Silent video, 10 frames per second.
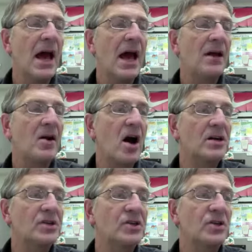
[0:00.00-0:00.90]
And
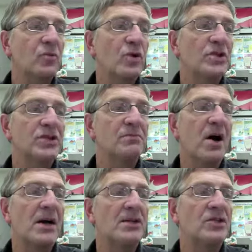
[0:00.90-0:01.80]
oxygen, which is
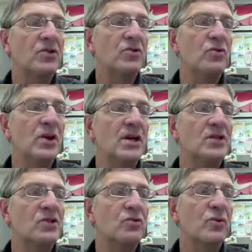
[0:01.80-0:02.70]
minus 2,
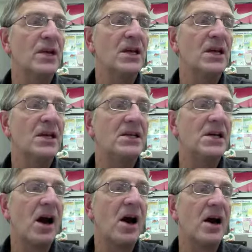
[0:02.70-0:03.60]
is 3
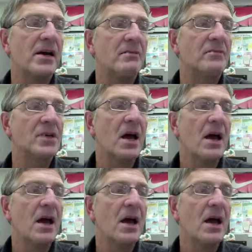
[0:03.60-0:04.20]
times